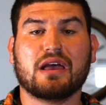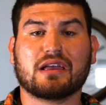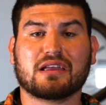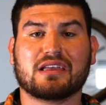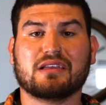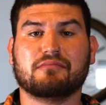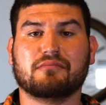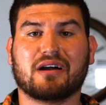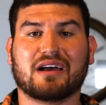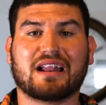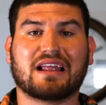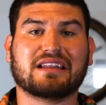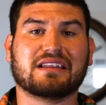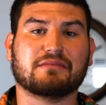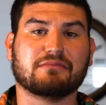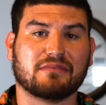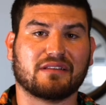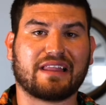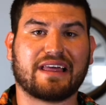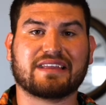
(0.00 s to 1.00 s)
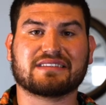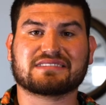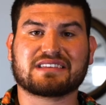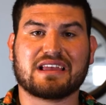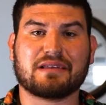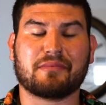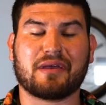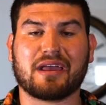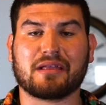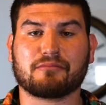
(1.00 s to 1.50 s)
Keep in mind I did
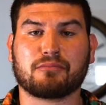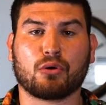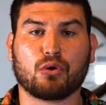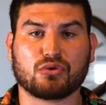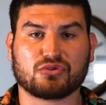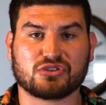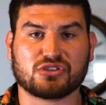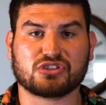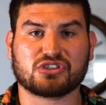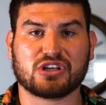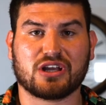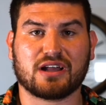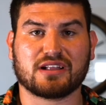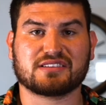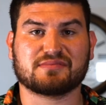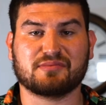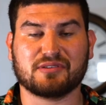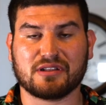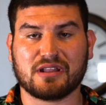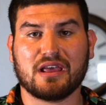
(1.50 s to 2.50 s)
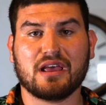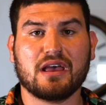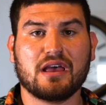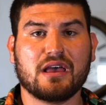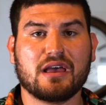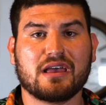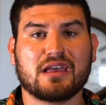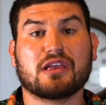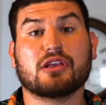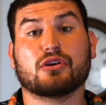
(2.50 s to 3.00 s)
landscape and portrait shots, but
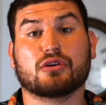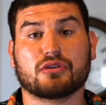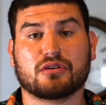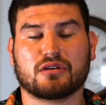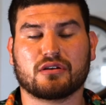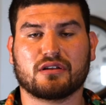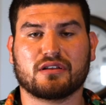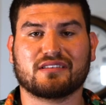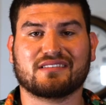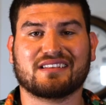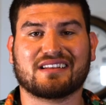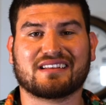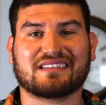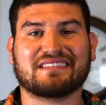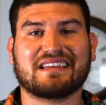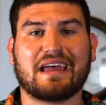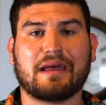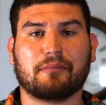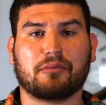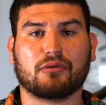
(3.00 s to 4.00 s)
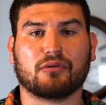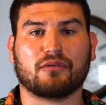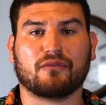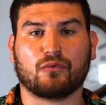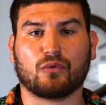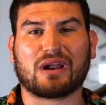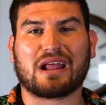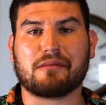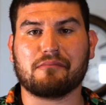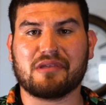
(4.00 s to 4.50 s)
here is an example of
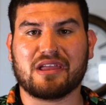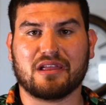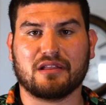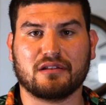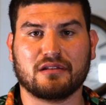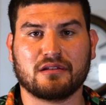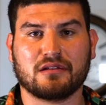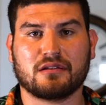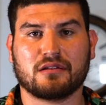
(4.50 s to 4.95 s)
what I mean.